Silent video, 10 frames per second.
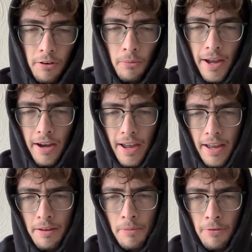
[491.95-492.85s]
The way I
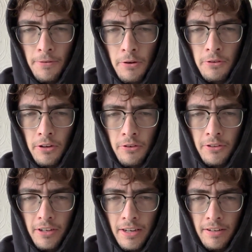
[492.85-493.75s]
edit my
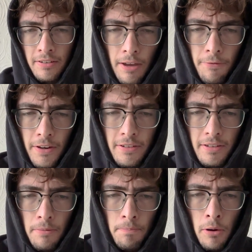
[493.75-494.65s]
photos is, if
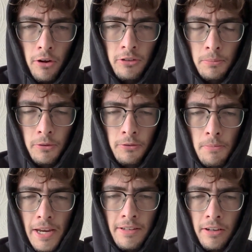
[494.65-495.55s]
it's possible for
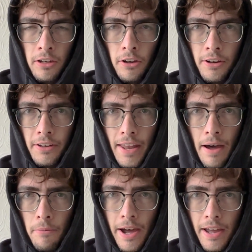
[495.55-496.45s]
me to look
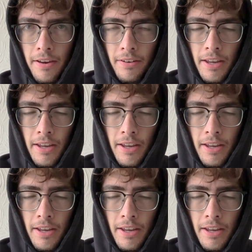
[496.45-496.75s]
that way,